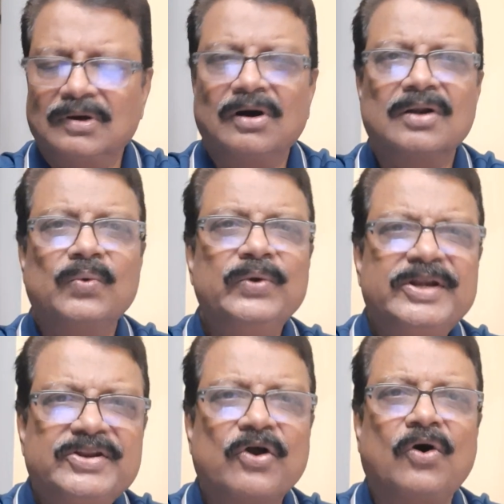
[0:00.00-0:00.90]
or
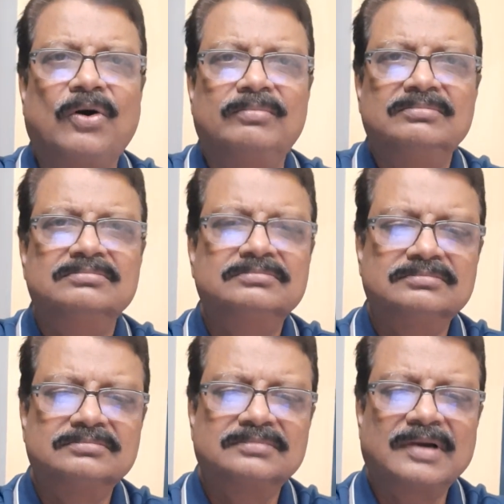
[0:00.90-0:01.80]
withdraw,
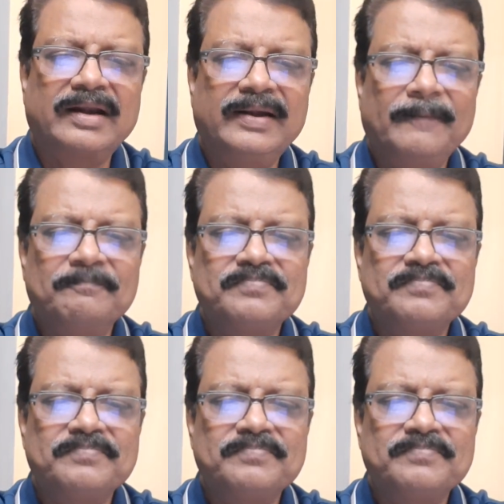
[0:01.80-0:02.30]
right?